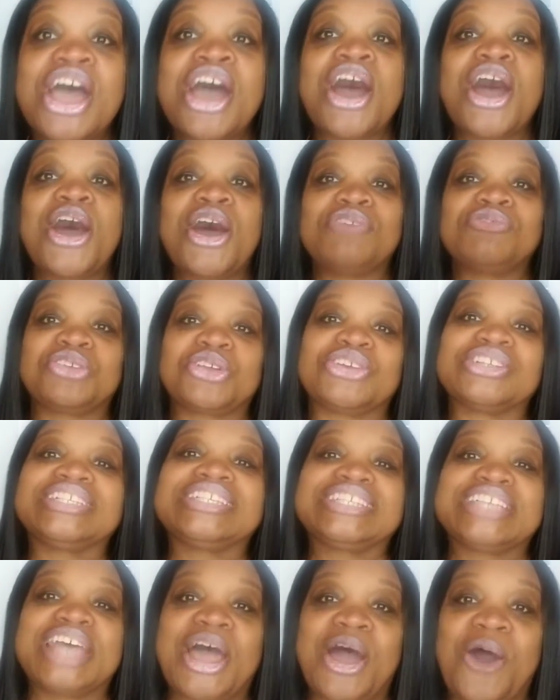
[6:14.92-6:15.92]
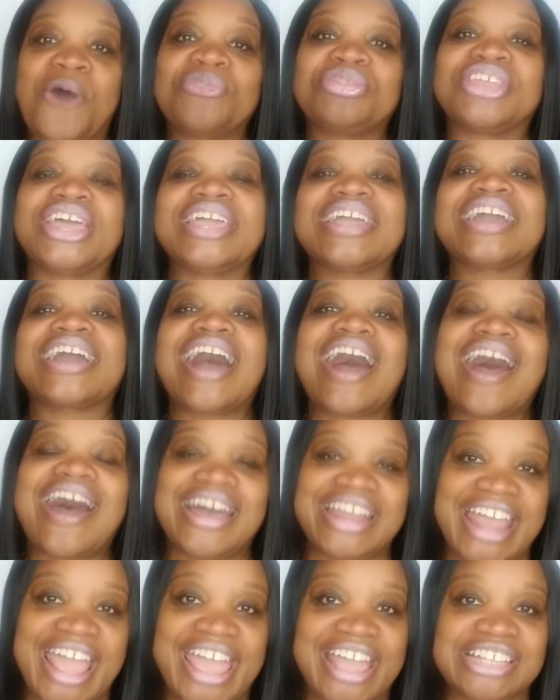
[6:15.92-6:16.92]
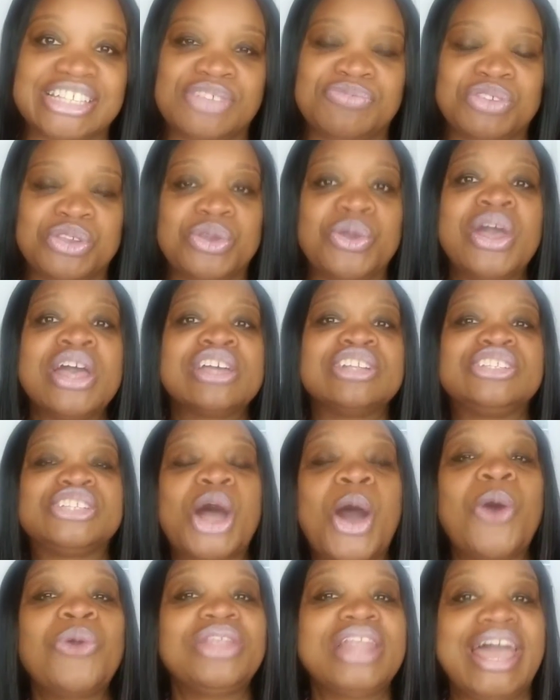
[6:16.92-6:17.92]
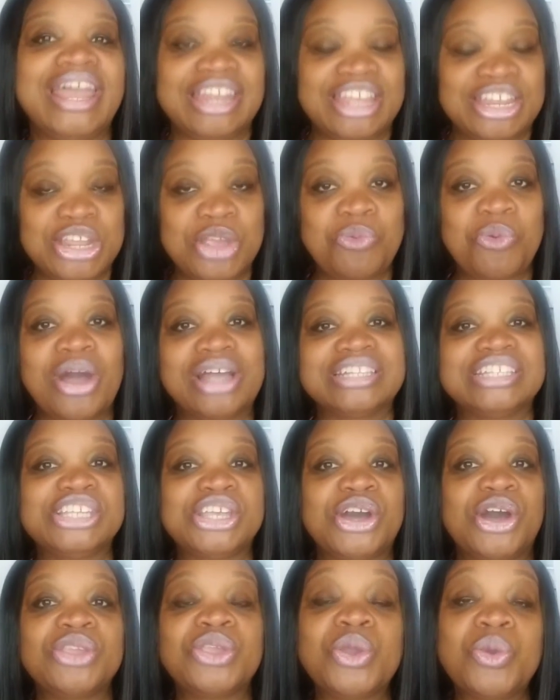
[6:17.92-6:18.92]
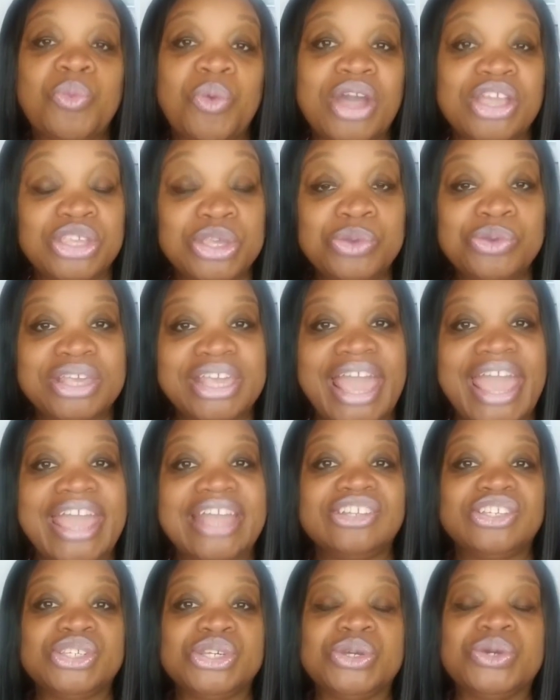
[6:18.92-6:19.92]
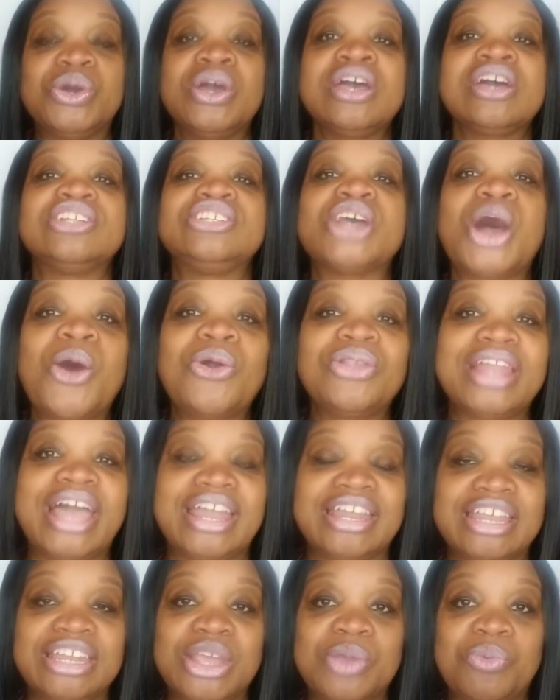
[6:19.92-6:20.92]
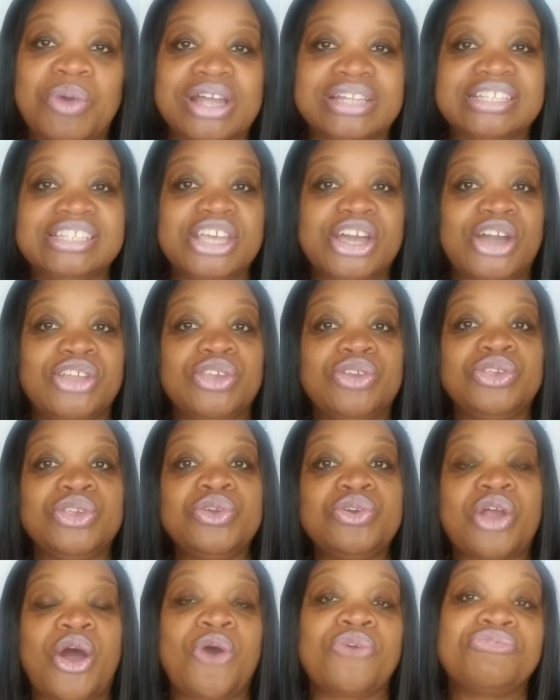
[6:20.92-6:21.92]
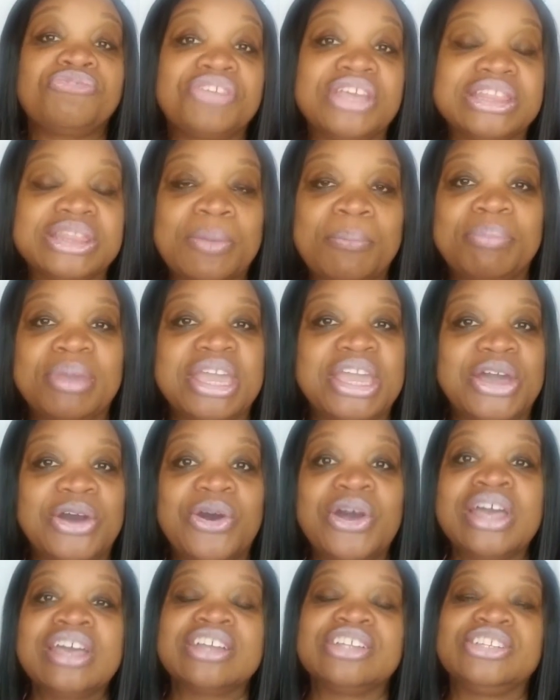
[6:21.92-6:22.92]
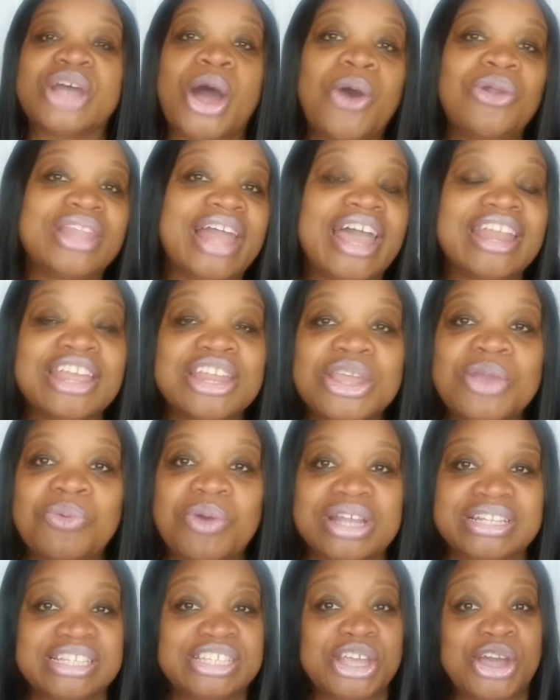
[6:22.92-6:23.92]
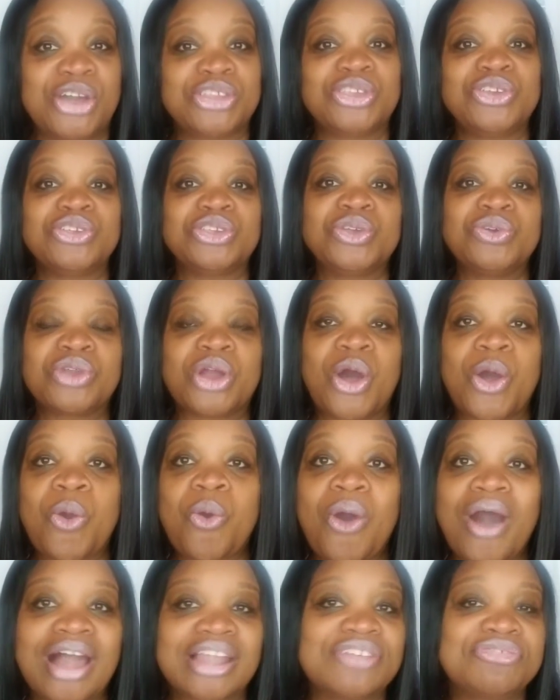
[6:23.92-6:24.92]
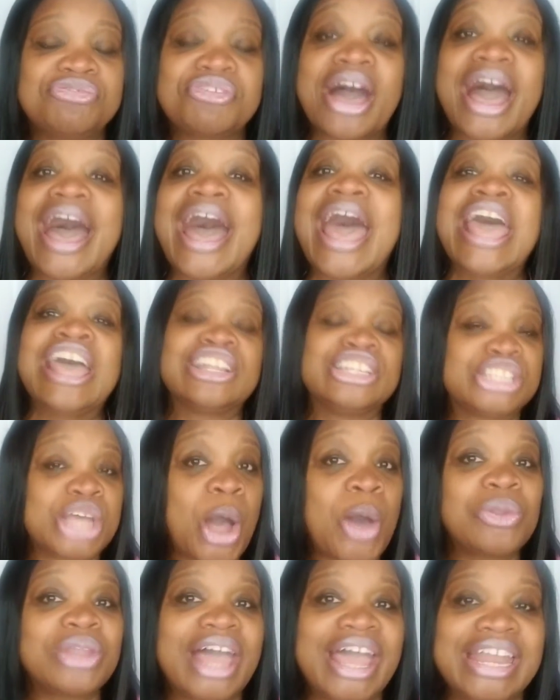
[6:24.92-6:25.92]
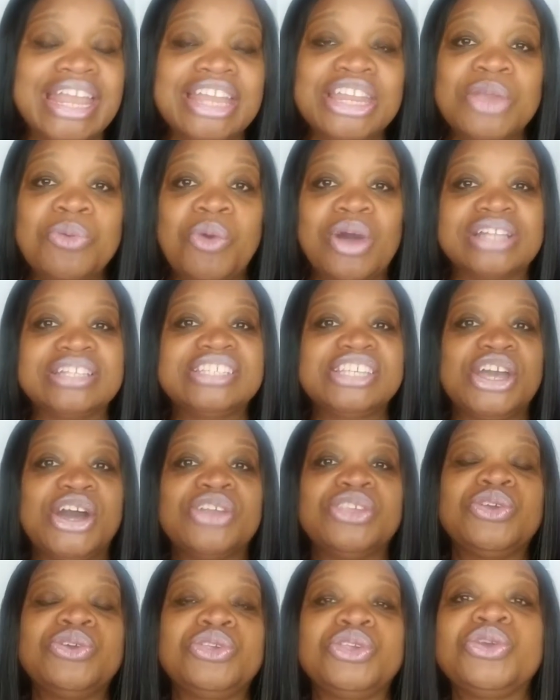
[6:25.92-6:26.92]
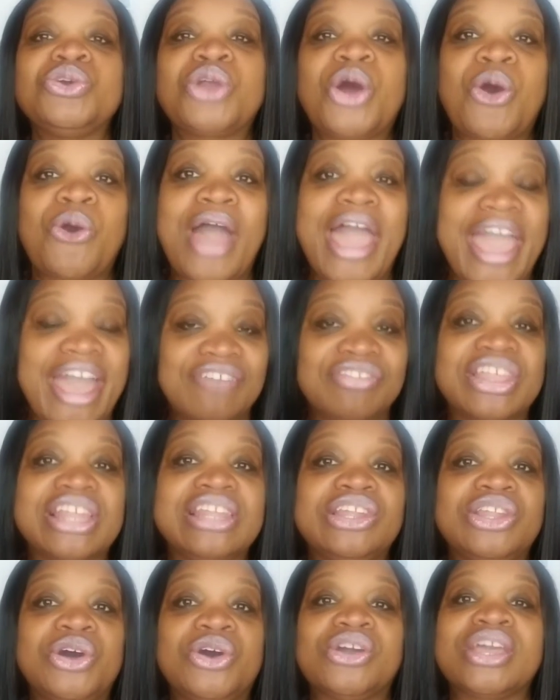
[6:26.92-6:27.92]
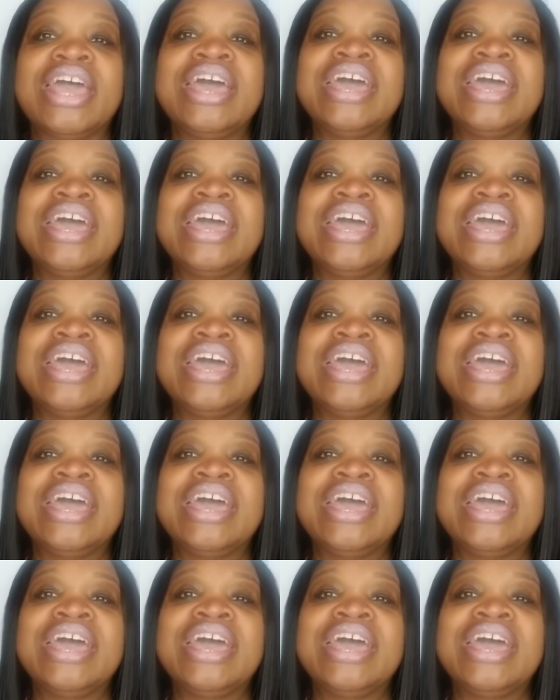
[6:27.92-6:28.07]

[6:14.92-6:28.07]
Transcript: of yourself that God has of you. Don't let anyone tell you what you can't do. Don't let anyone tell you you don't fit the bill. Don't let anyone tell you you don't qualify. Don't let anyone tell you you don't have the look.